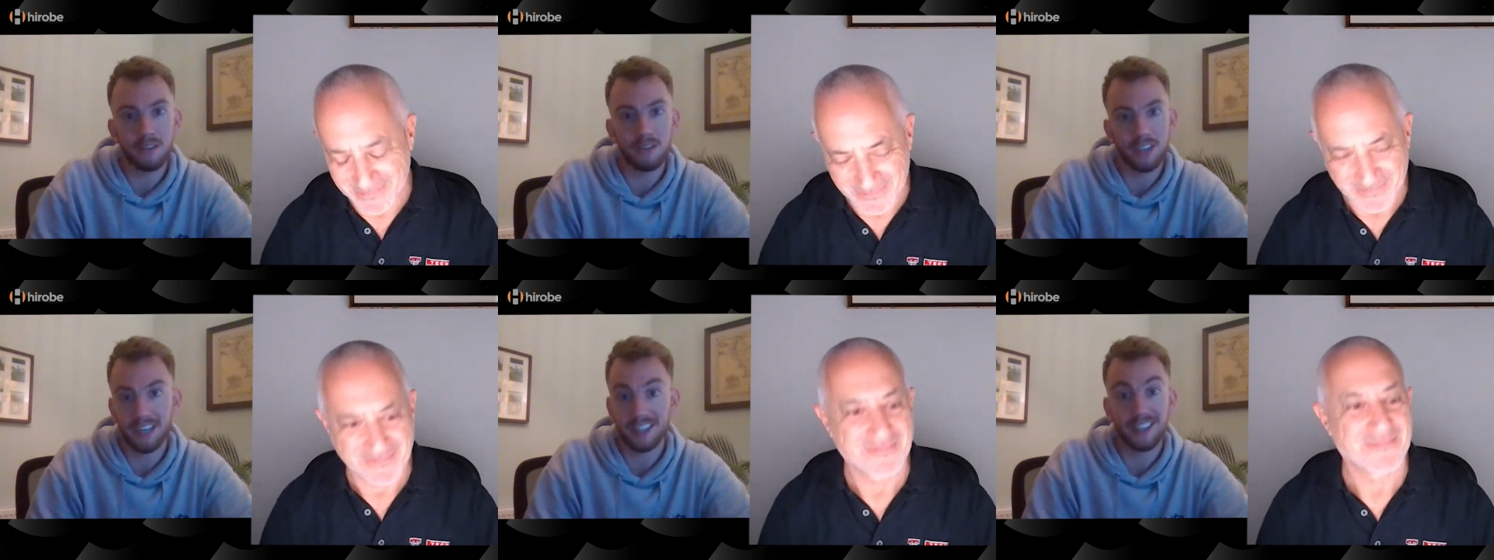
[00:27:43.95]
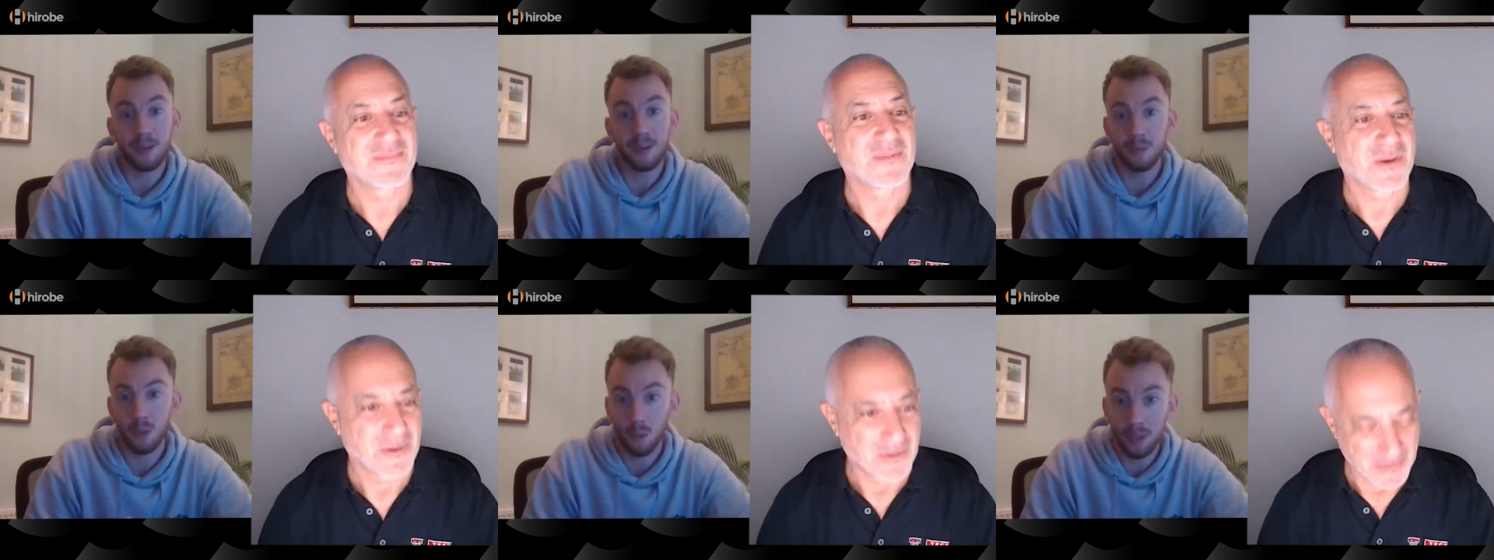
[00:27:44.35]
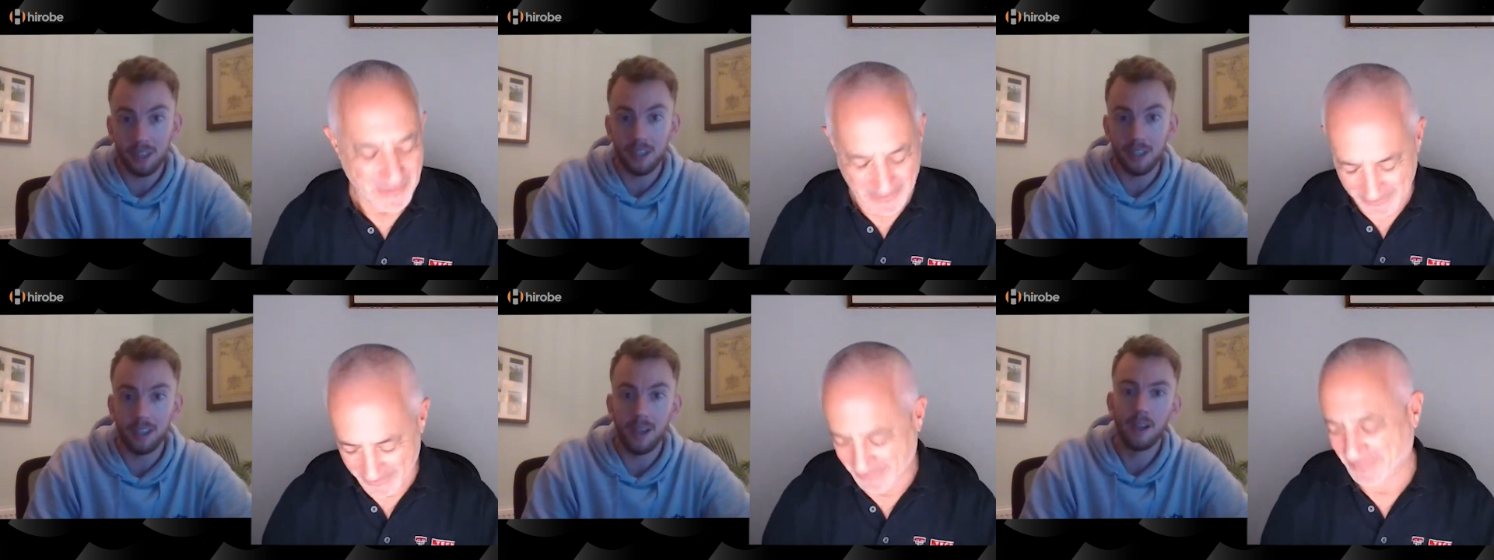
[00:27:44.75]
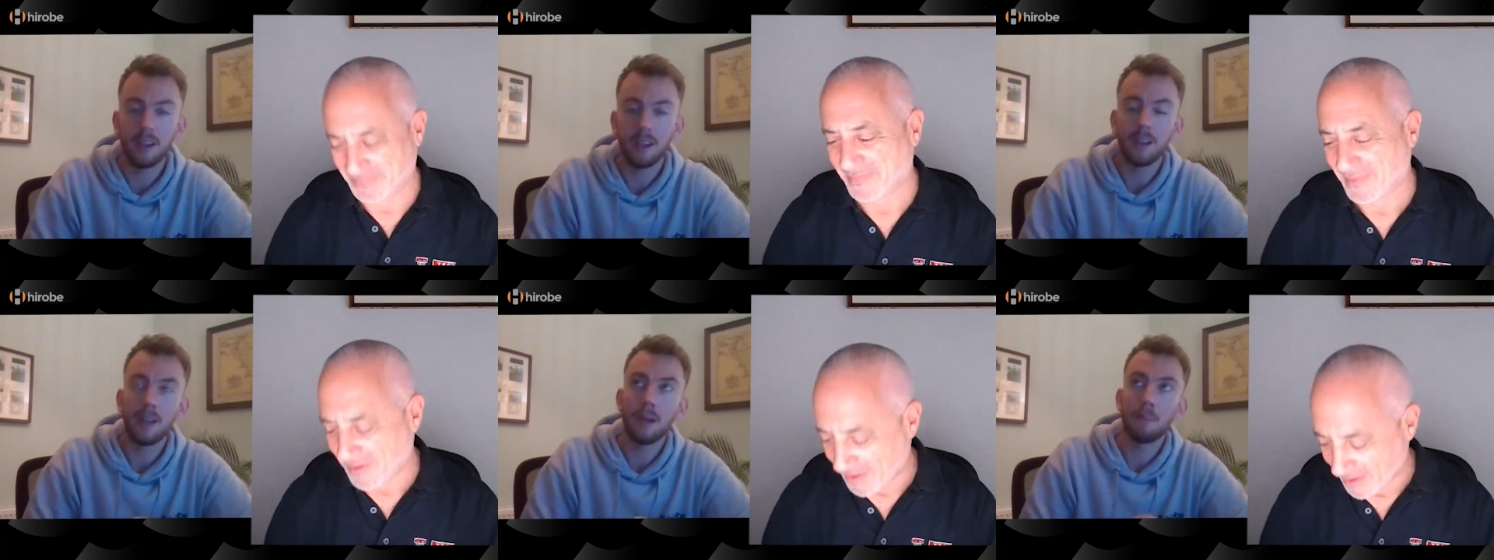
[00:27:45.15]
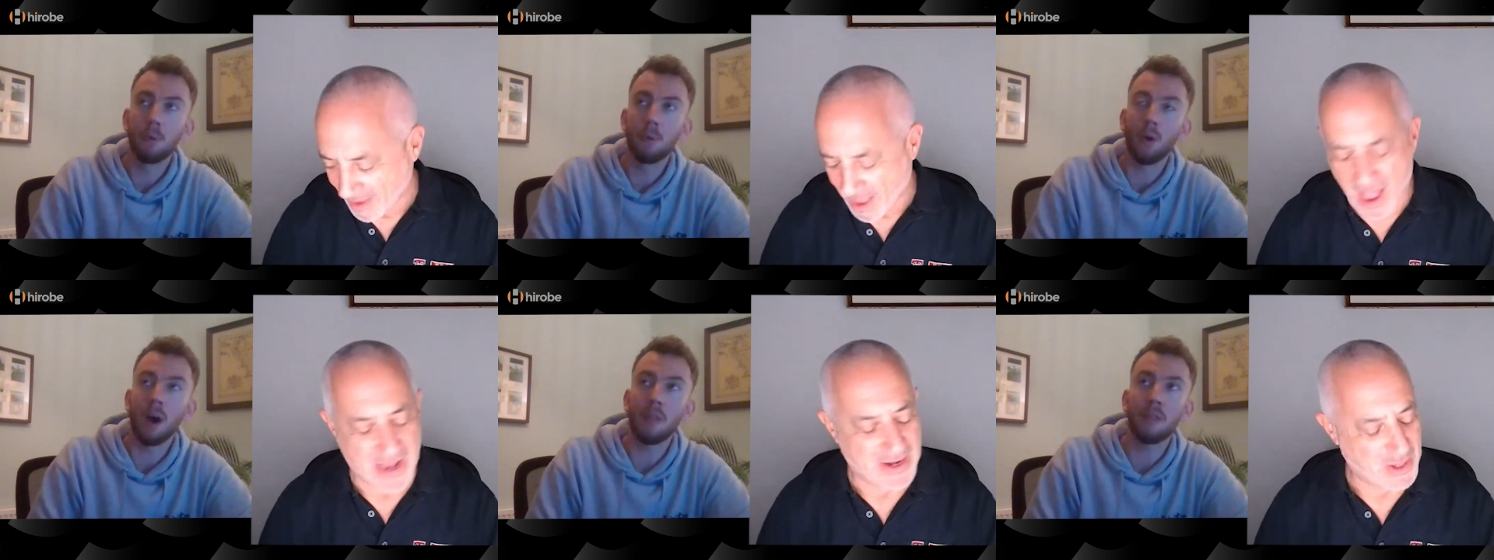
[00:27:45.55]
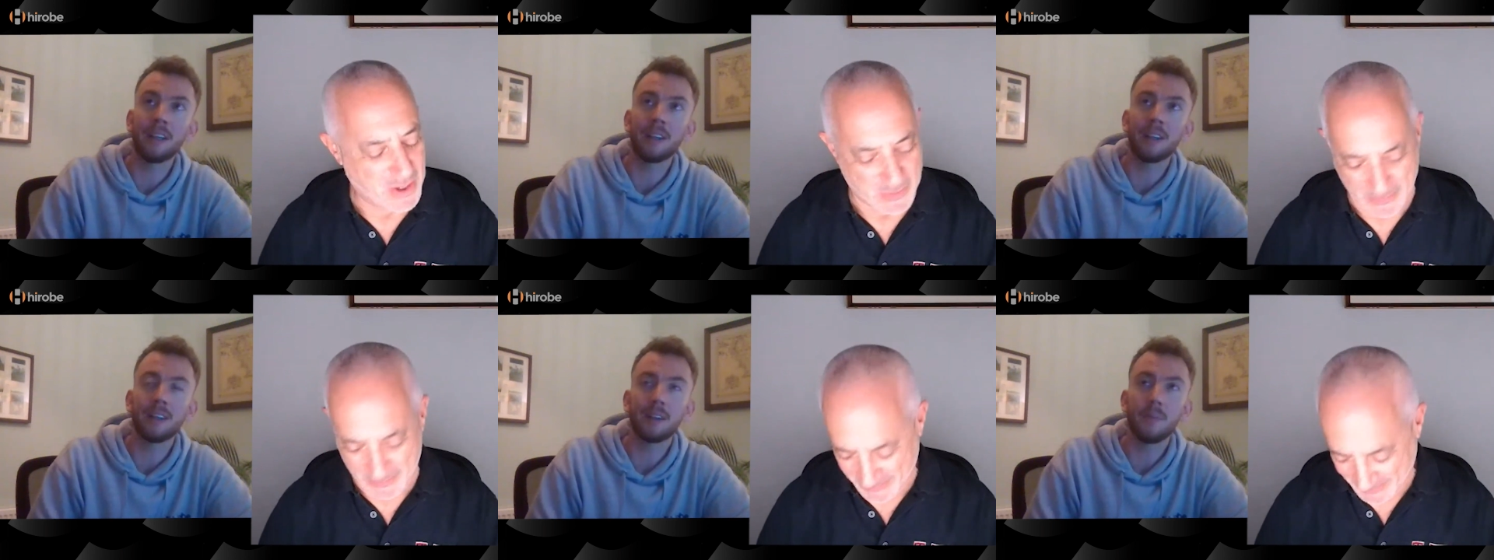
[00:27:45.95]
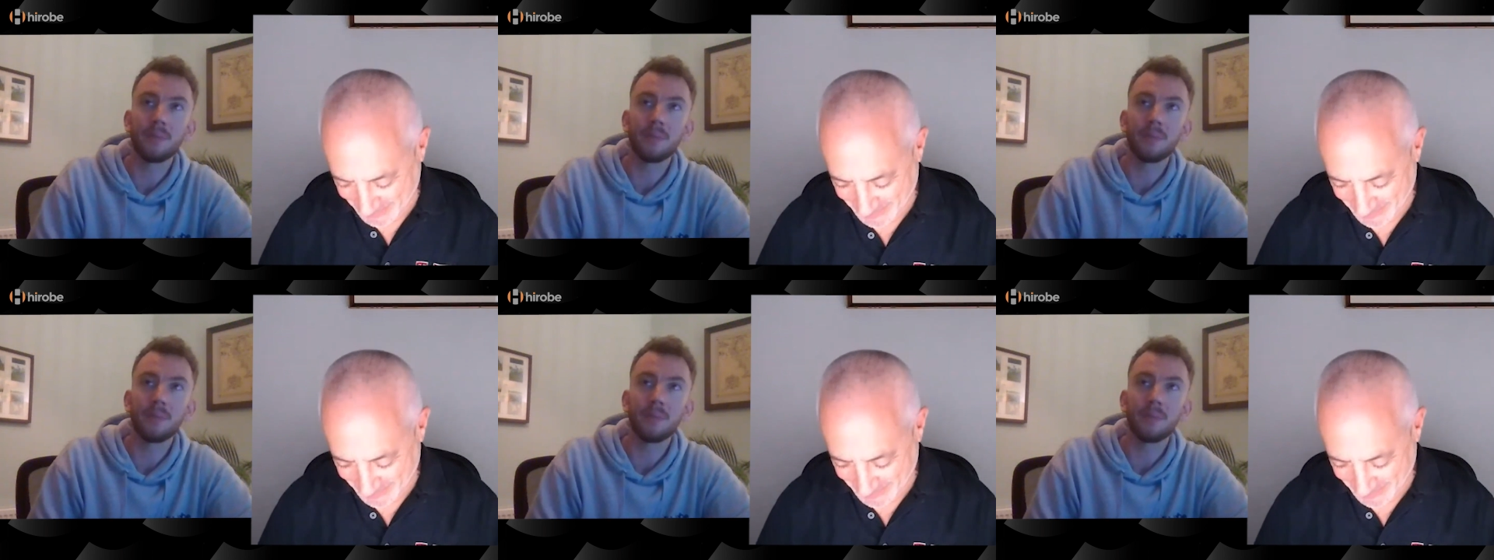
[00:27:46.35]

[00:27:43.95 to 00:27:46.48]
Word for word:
Speaker 1: six times a week. But I, I think